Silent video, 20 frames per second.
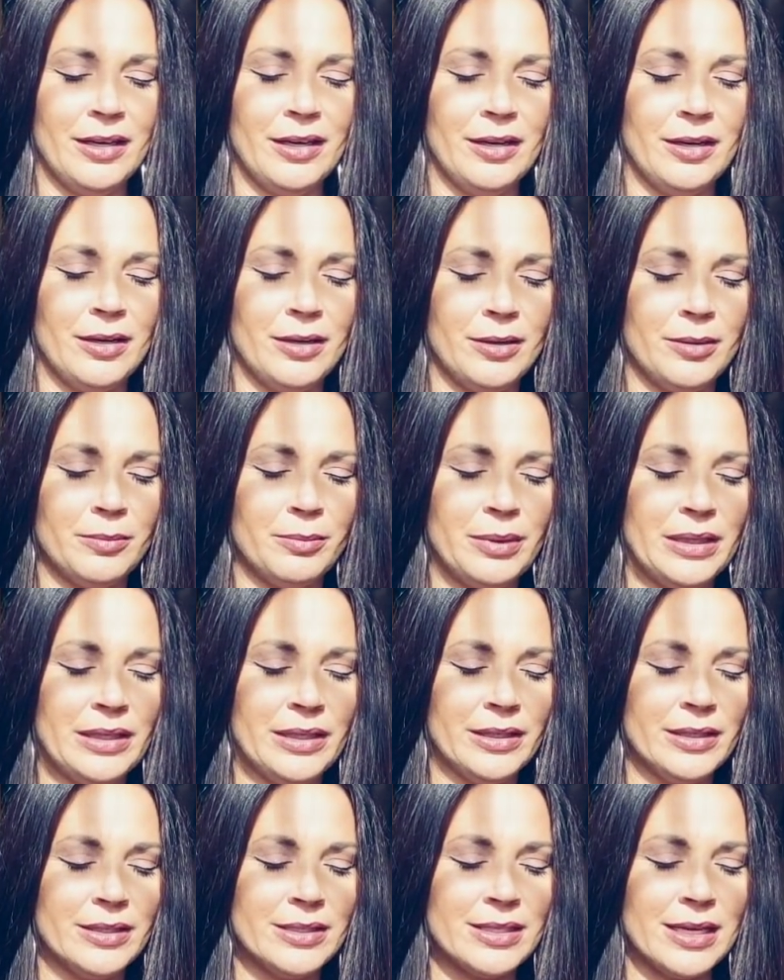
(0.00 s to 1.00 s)
um,
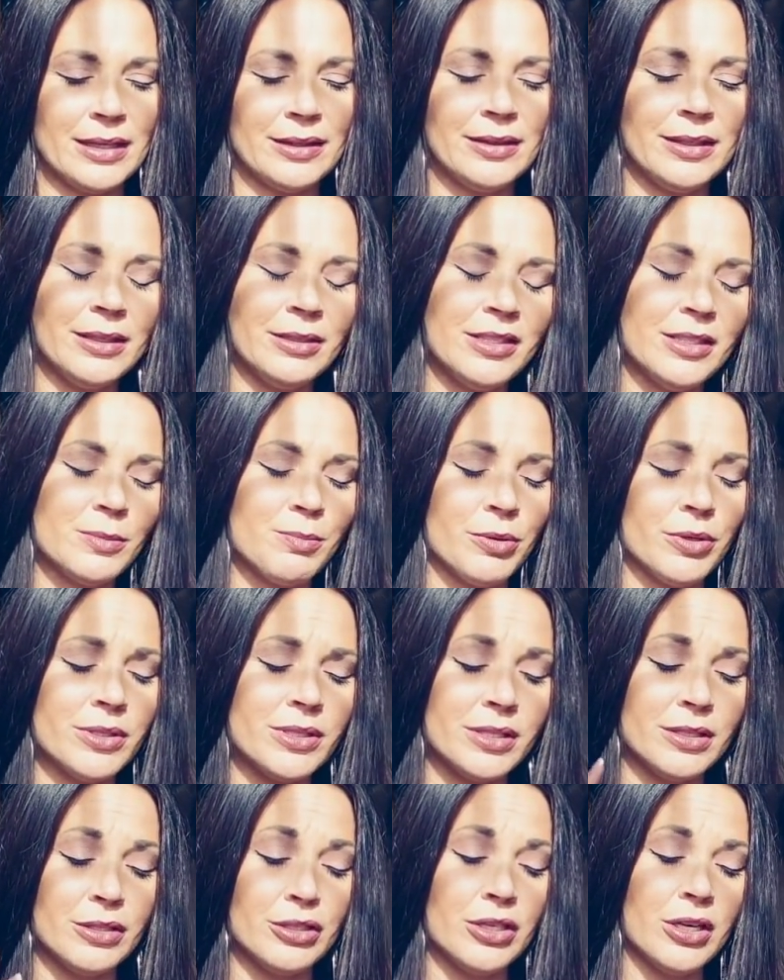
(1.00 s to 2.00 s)
because I think this
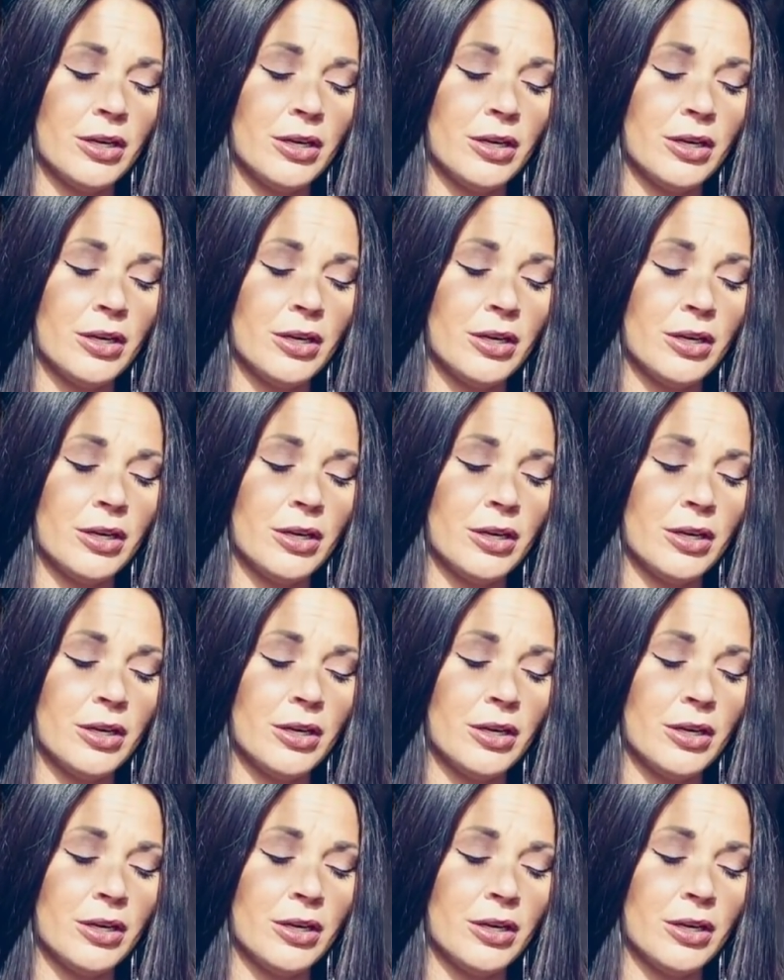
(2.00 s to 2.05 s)
person